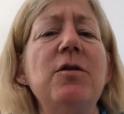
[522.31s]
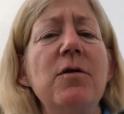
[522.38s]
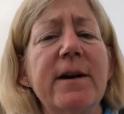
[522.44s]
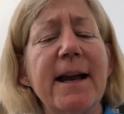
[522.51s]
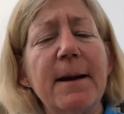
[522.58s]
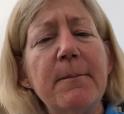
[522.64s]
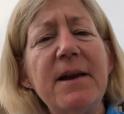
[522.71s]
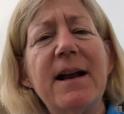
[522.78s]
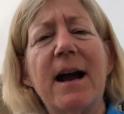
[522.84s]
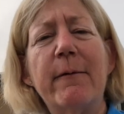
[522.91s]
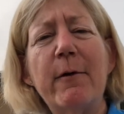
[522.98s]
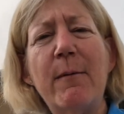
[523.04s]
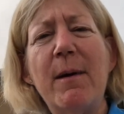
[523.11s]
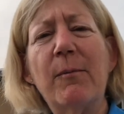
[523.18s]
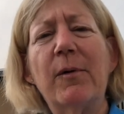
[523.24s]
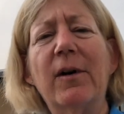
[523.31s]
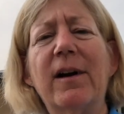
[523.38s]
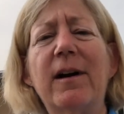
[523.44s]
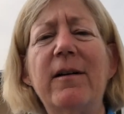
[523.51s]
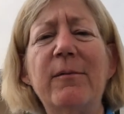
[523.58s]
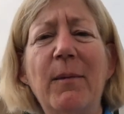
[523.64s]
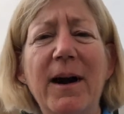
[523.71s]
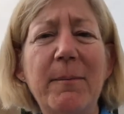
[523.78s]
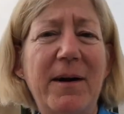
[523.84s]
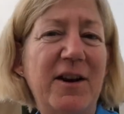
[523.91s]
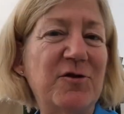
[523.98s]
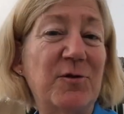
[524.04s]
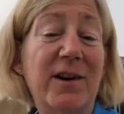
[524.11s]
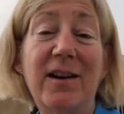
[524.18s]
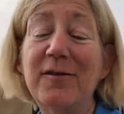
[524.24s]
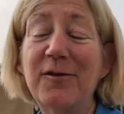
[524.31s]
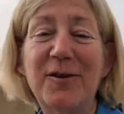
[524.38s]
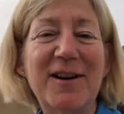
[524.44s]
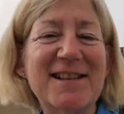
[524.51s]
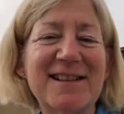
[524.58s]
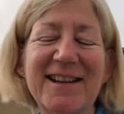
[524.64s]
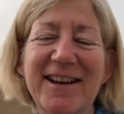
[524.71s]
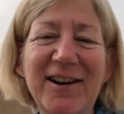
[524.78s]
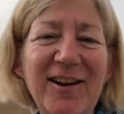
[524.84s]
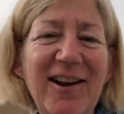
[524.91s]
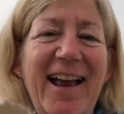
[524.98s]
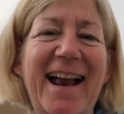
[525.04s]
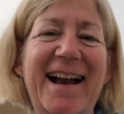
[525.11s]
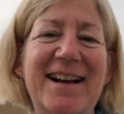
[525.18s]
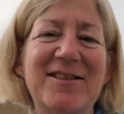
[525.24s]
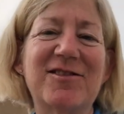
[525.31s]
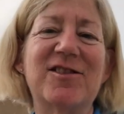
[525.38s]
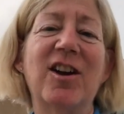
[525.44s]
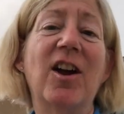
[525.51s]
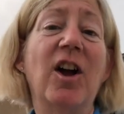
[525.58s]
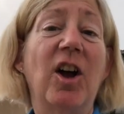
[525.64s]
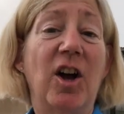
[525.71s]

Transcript: You can become a member of my Patreon for as little as